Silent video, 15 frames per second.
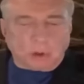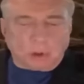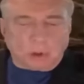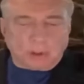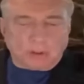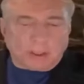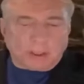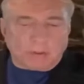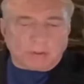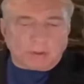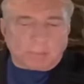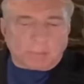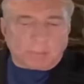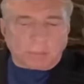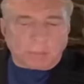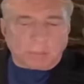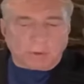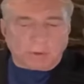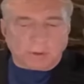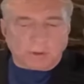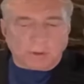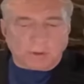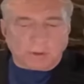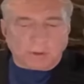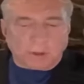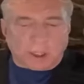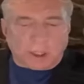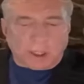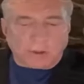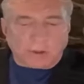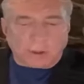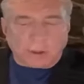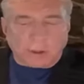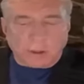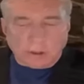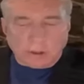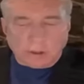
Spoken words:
for all intents and purposes, is either